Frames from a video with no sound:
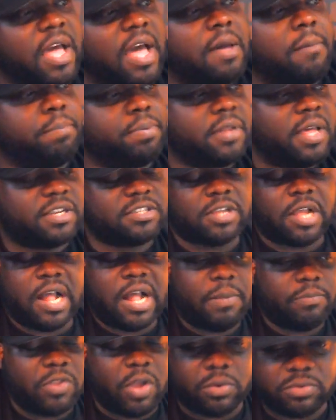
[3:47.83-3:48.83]
complex.
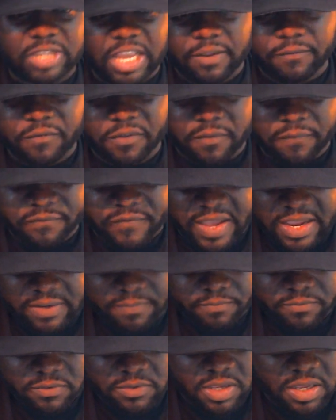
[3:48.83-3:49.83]
No date for the
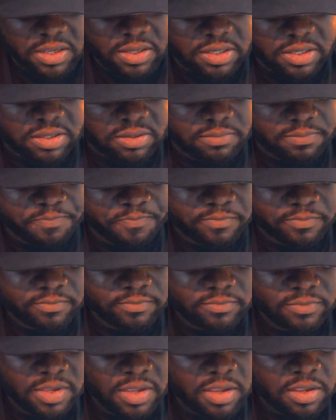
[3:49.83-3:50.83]
fight.
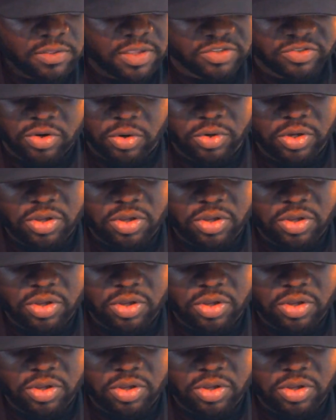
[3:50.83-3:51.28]
There's no